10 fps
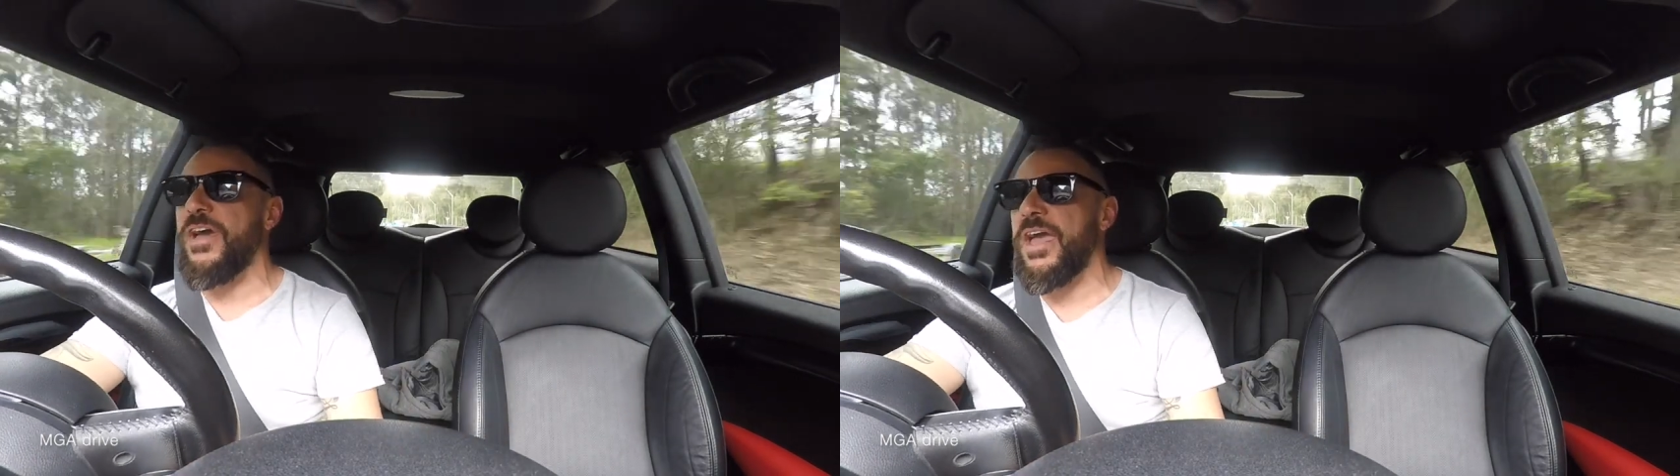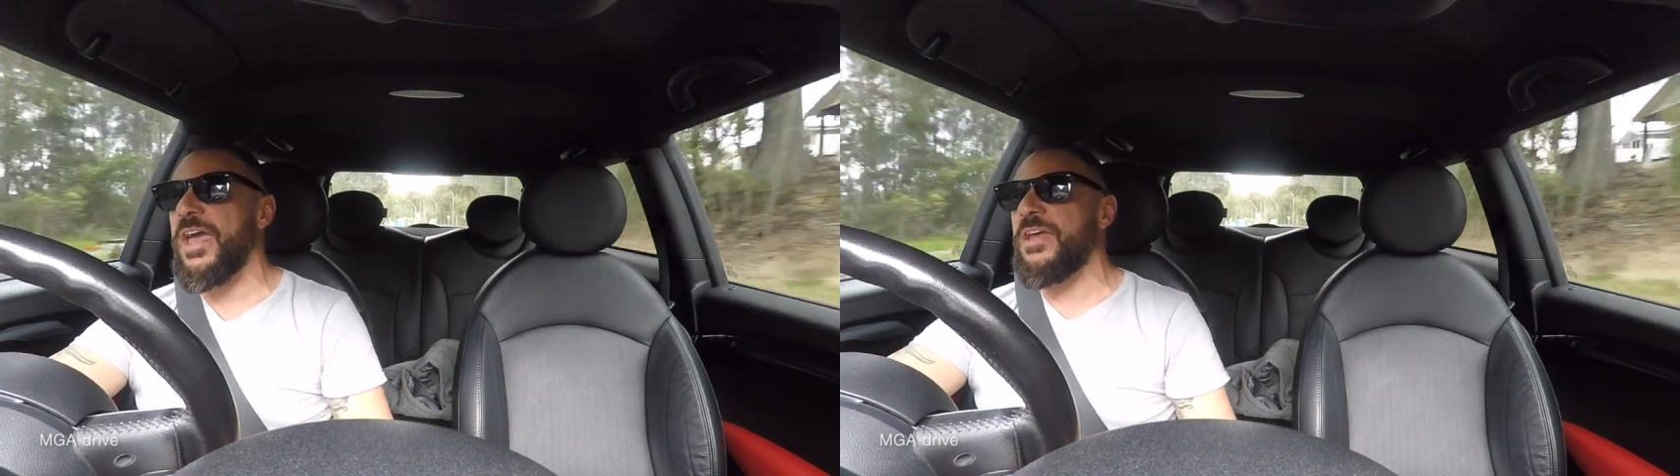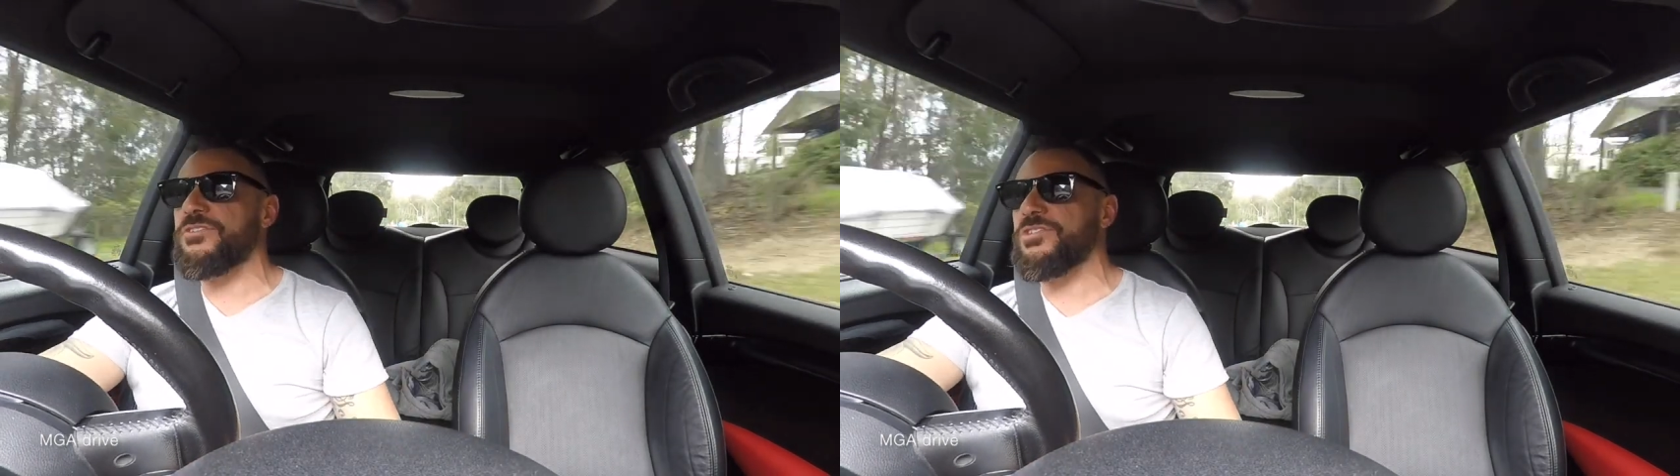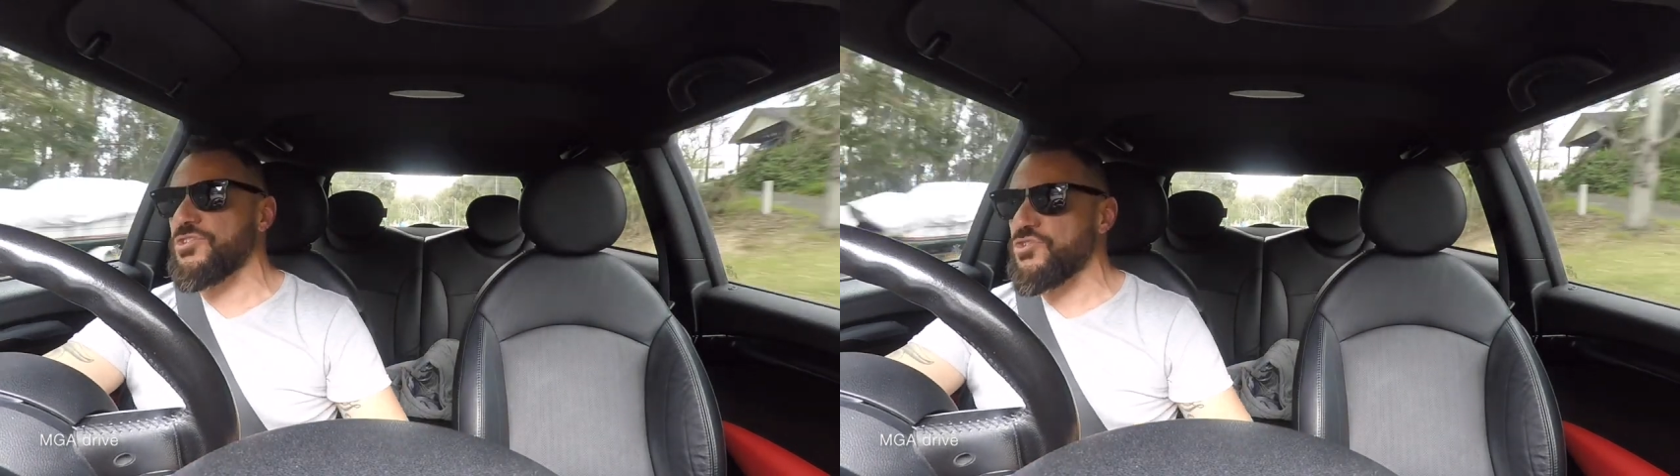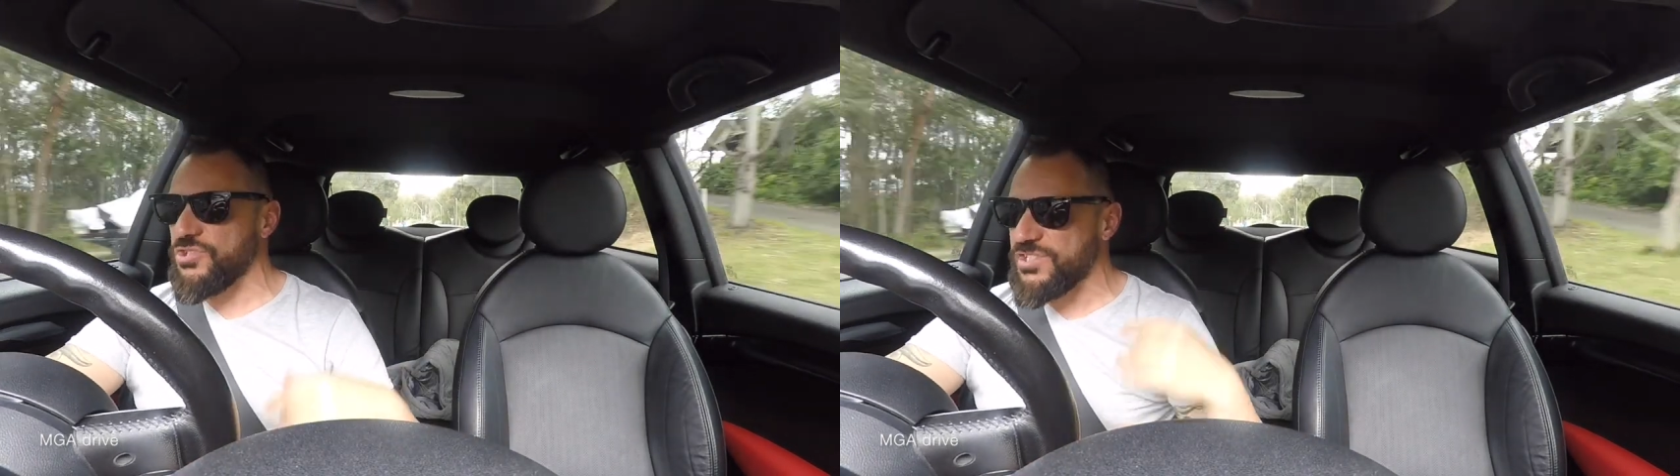and just to
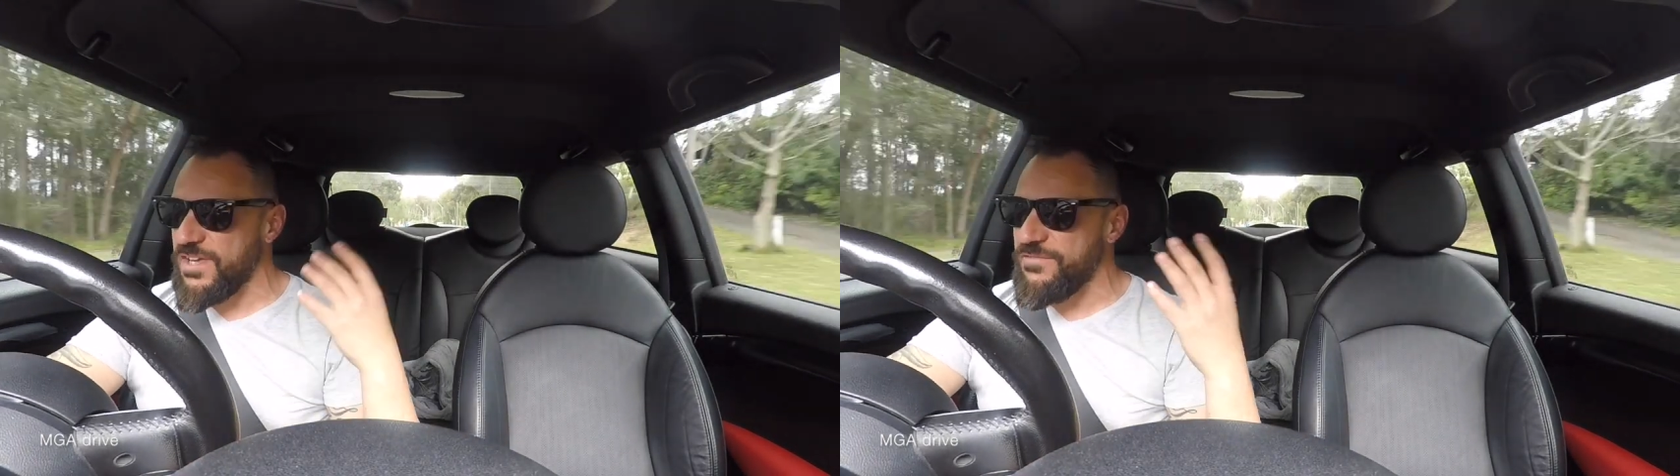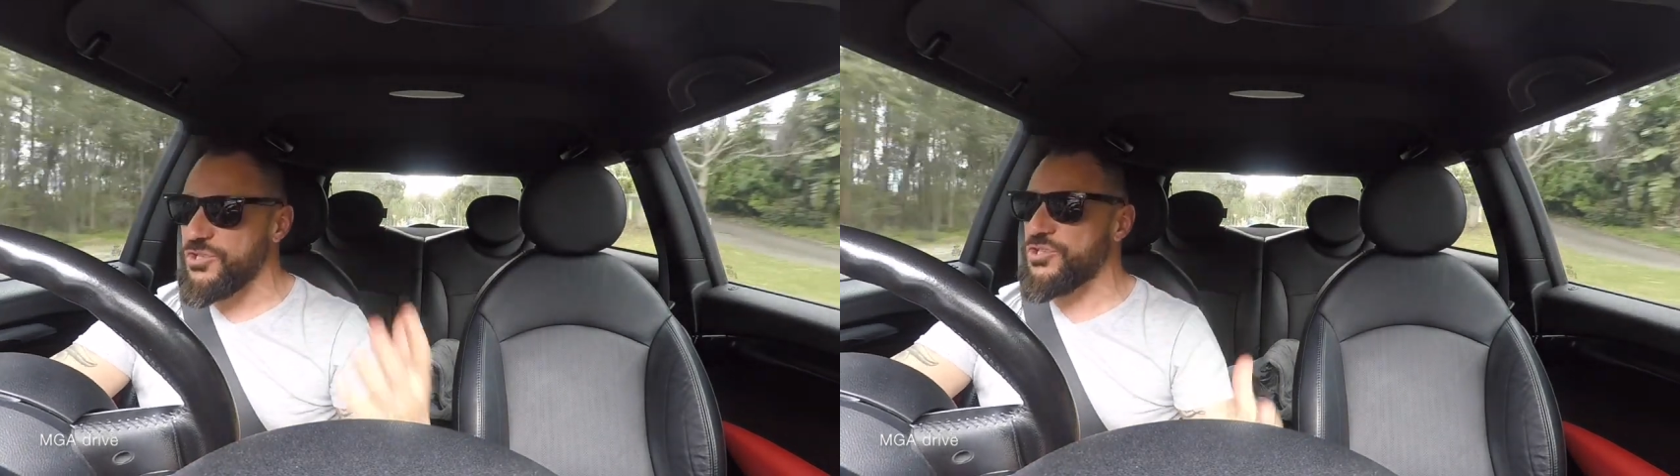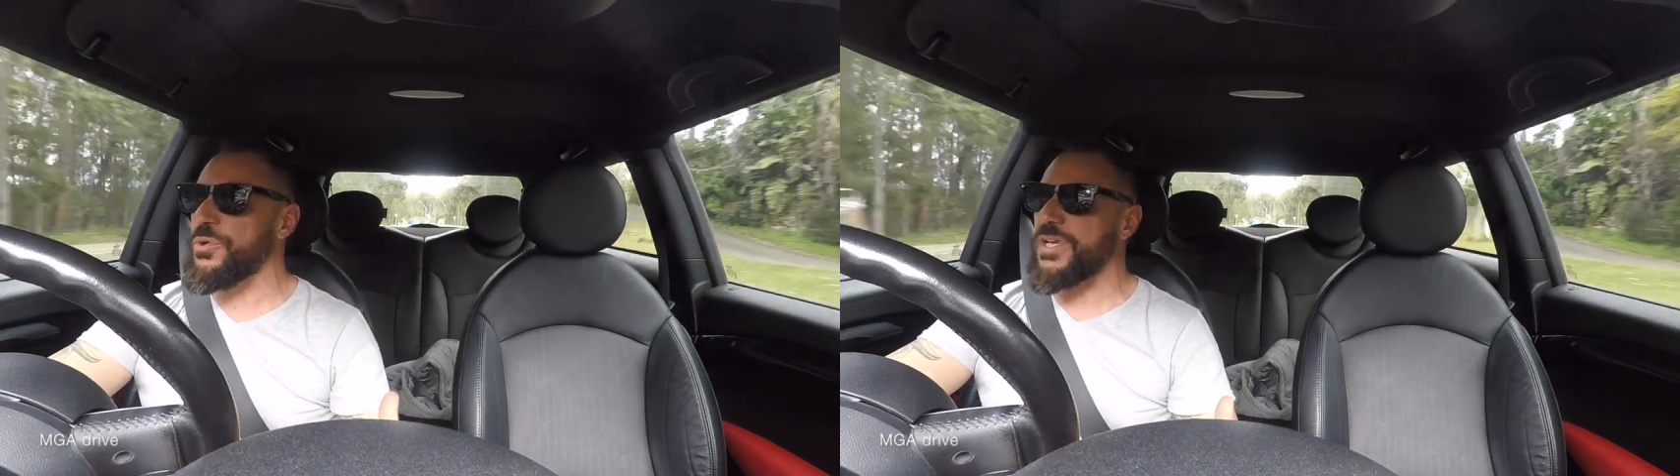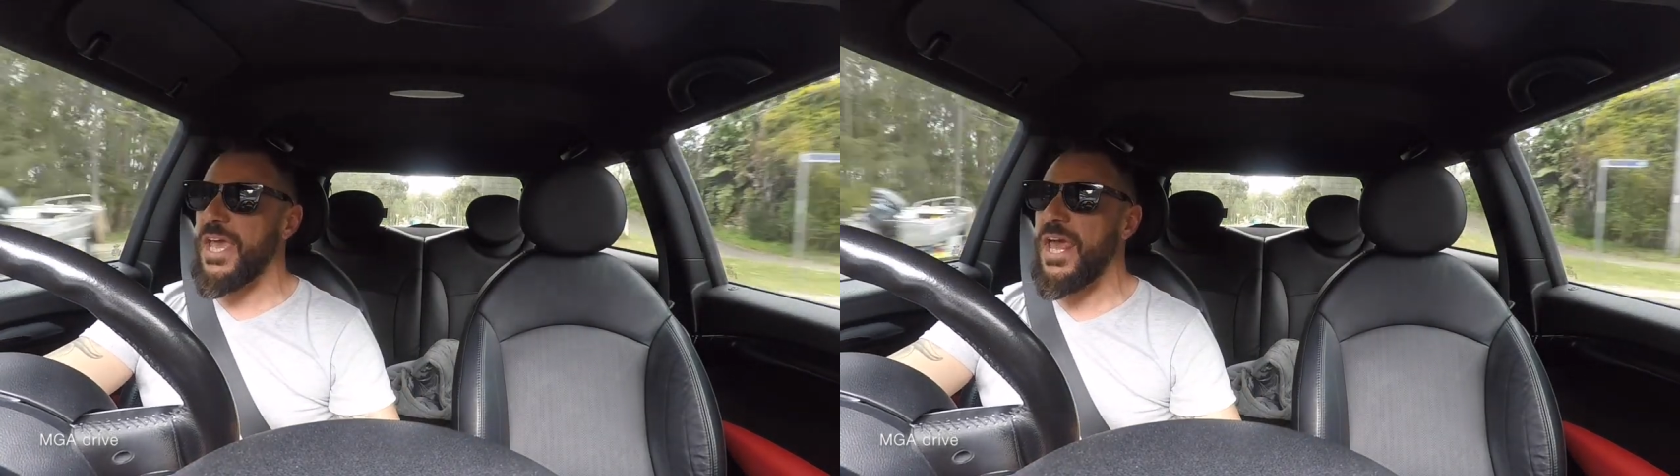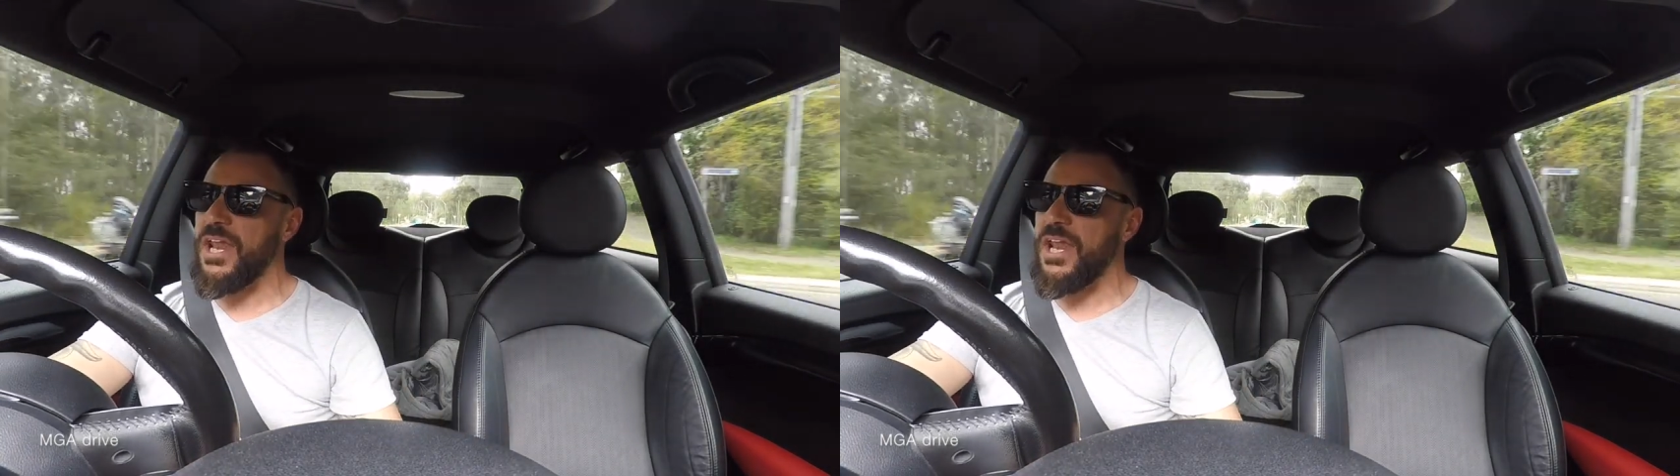sort of see if it'd do it again,